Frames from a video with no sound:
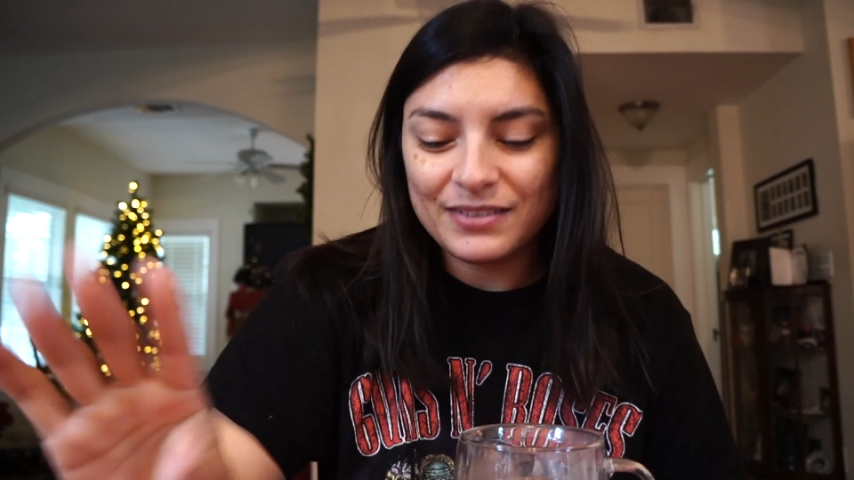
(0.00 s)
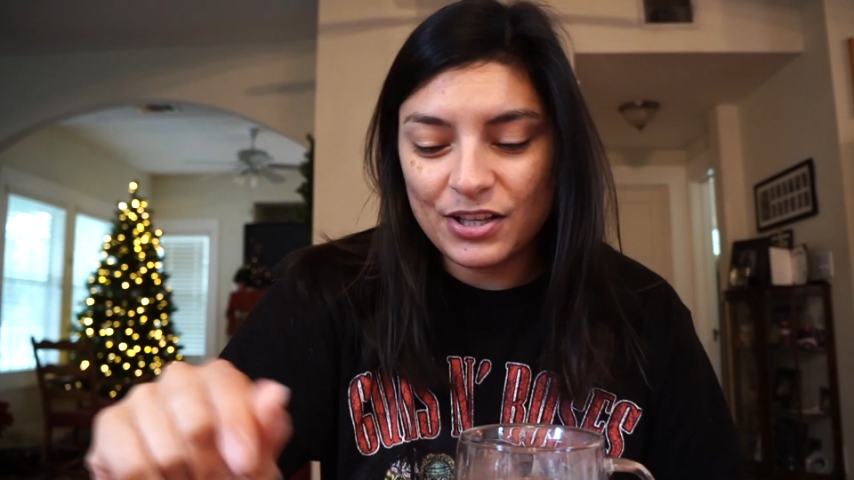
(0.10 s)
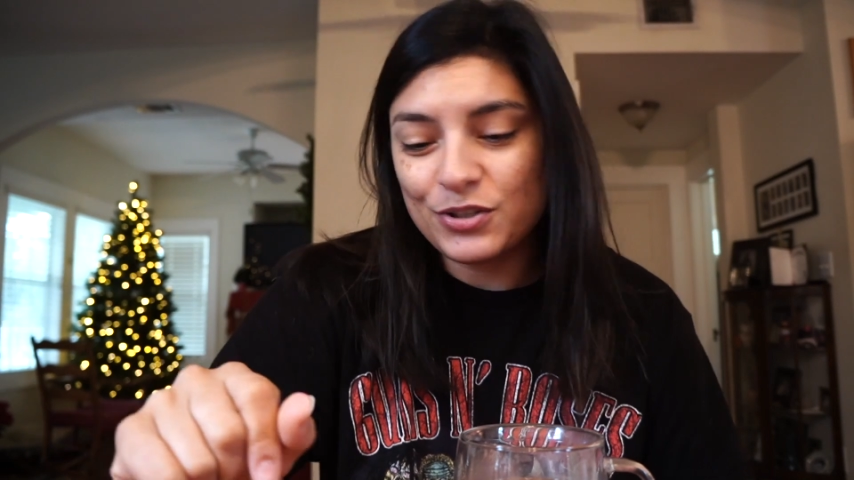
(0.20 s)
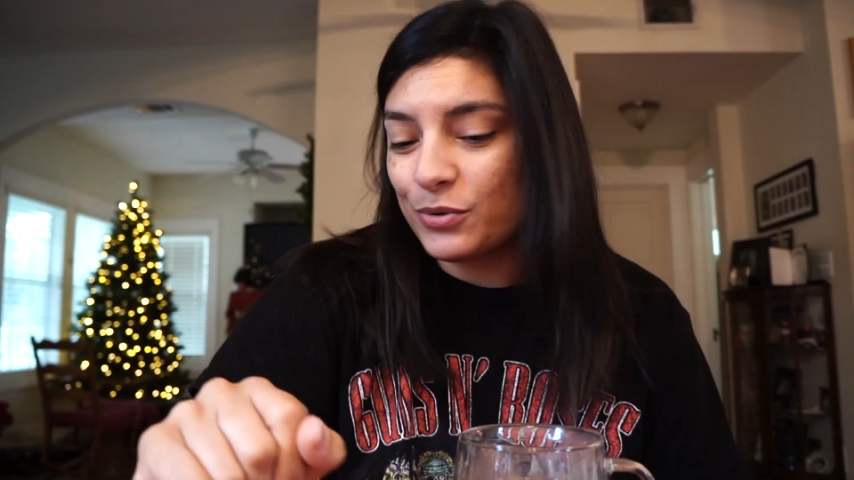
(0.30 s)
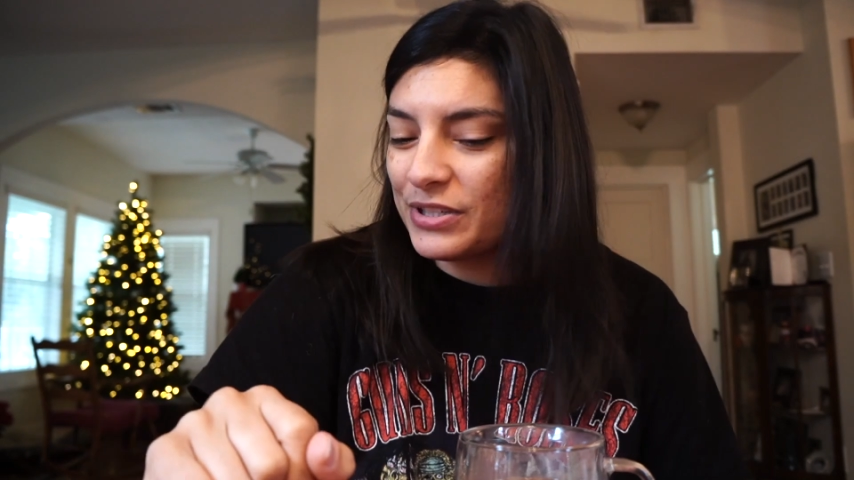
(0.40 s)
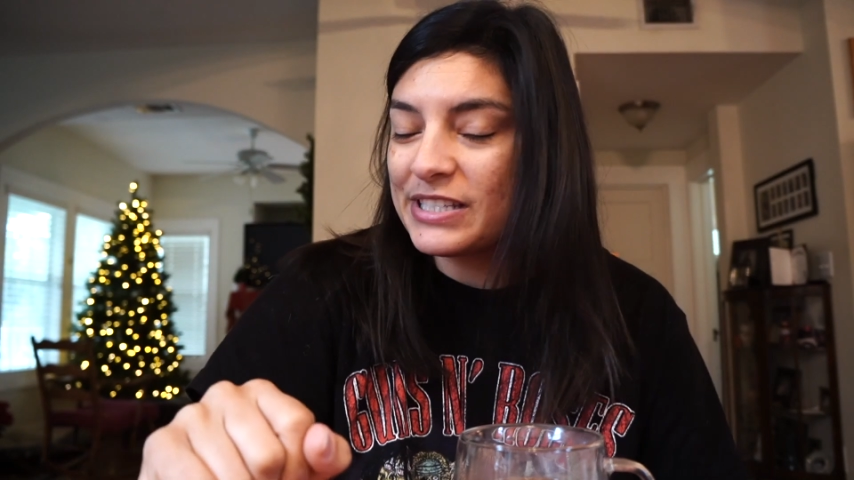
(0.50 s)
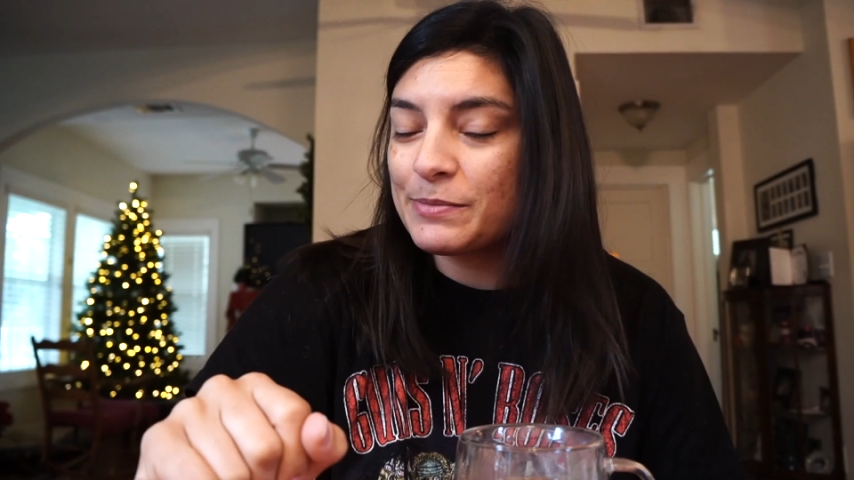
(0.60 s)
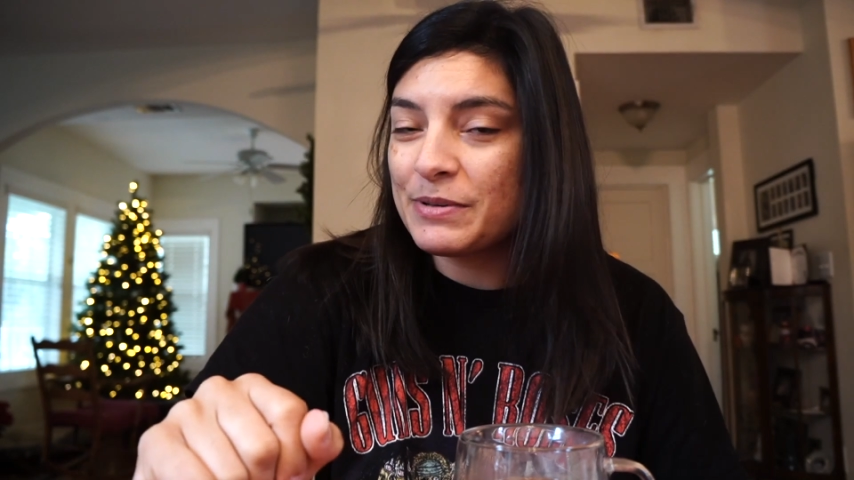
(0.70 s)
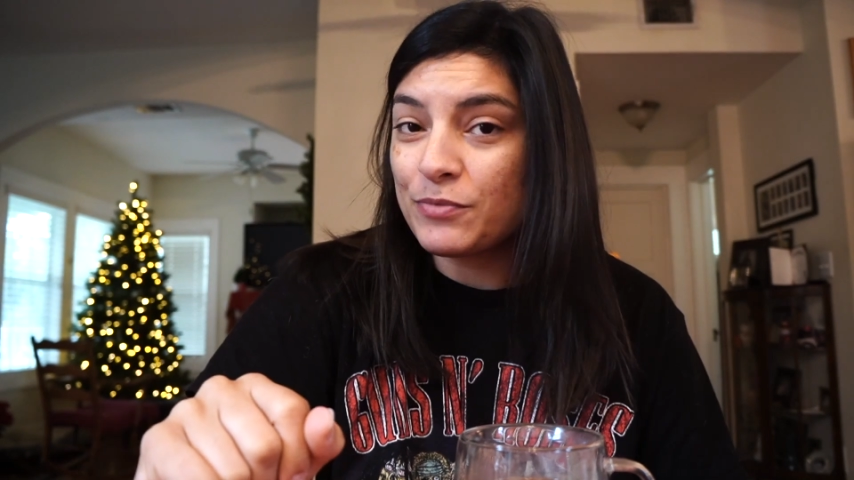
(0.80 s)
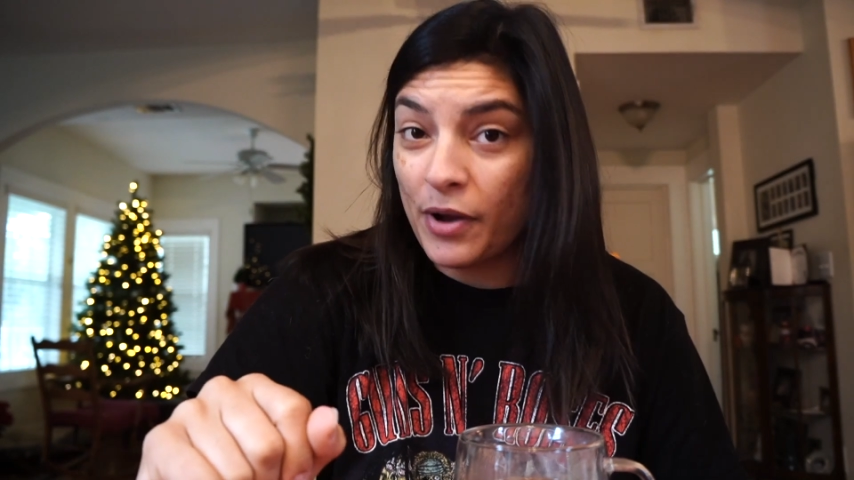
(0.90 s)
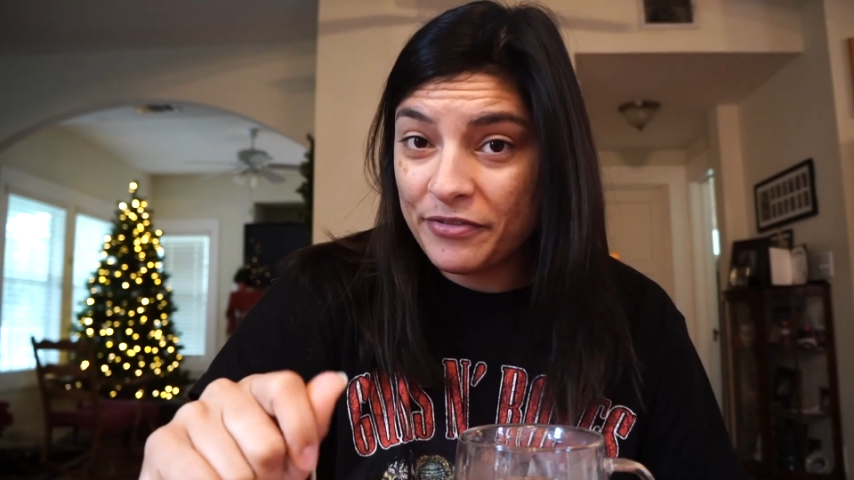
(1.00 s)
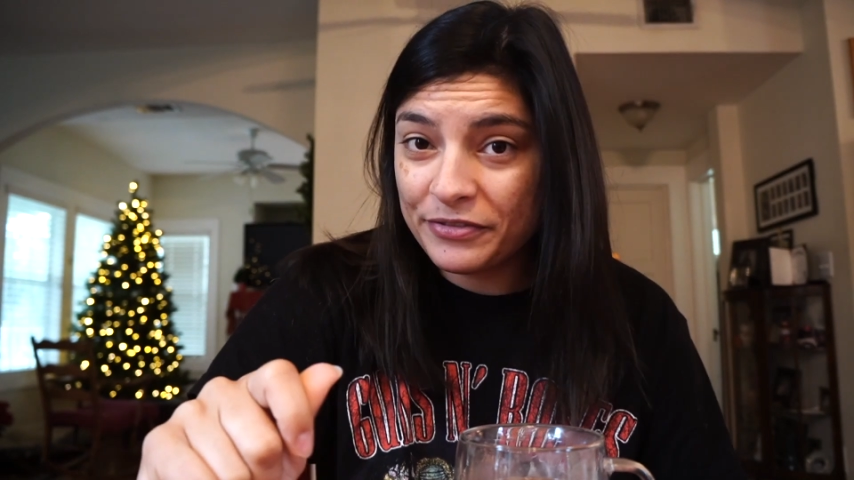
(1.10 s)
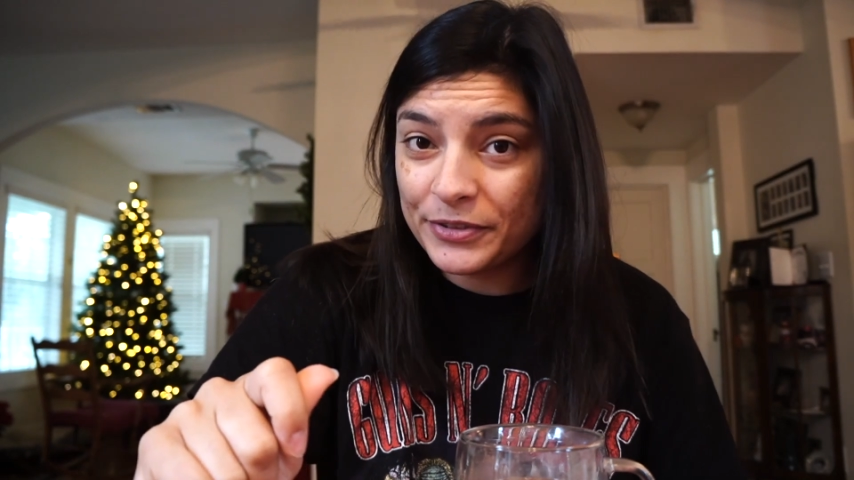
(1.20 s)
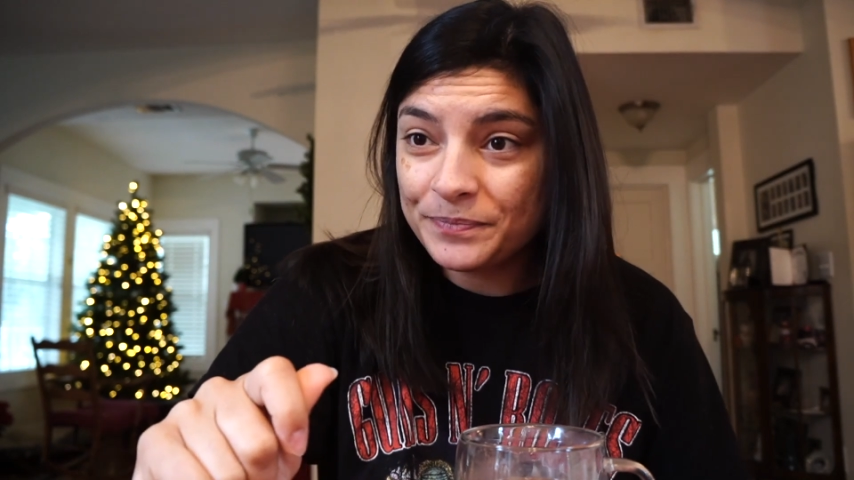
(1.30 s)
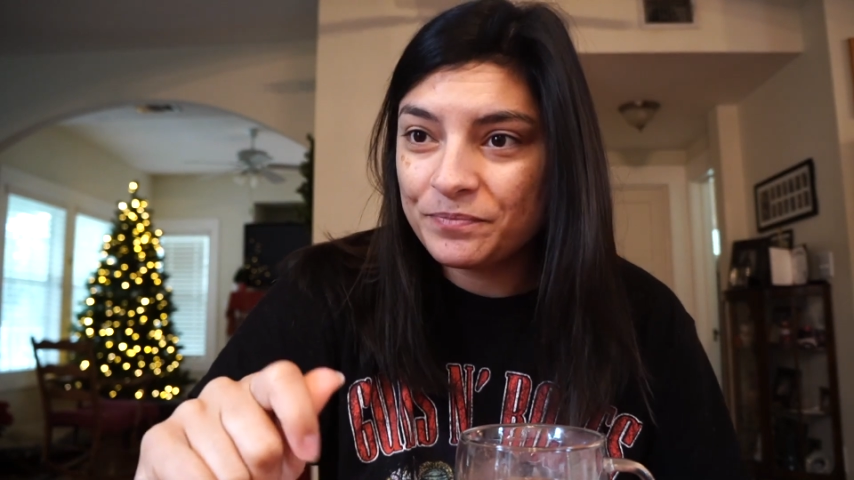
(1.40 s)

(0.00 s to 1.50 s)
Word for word: adulting's been rough